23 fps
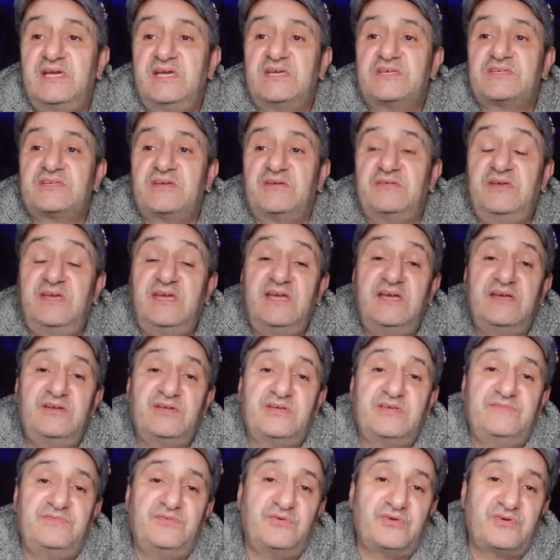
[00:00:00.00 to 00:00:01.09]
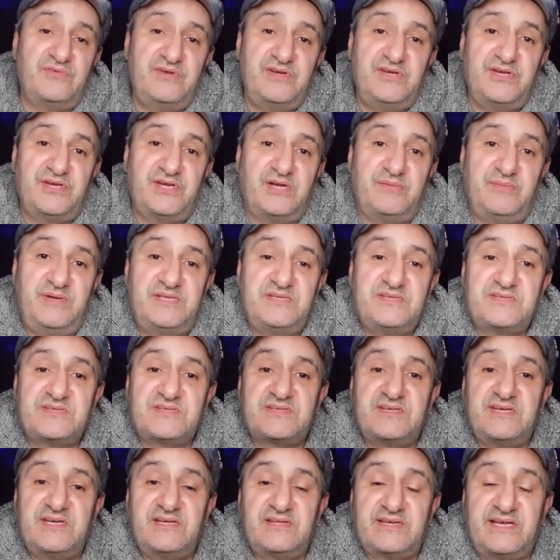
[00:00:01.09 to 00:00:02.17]
So yeah, looking forward to reading your comments.
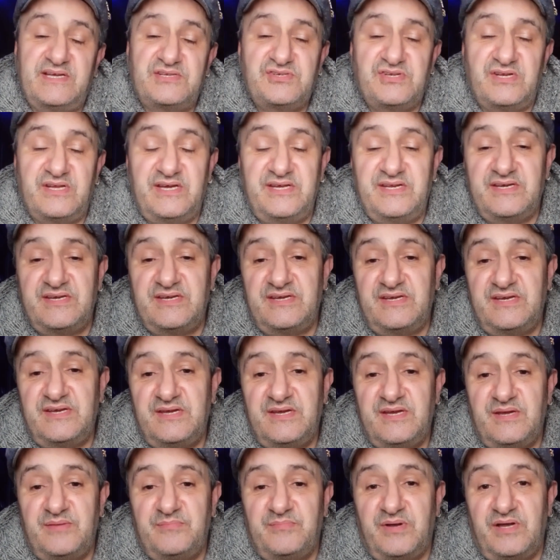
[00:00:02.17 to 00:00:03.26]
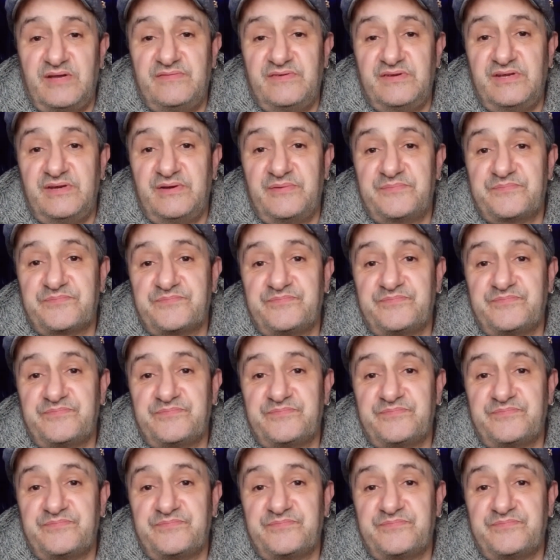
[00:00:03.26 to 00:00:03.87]
I'll catch you later. Bye for now.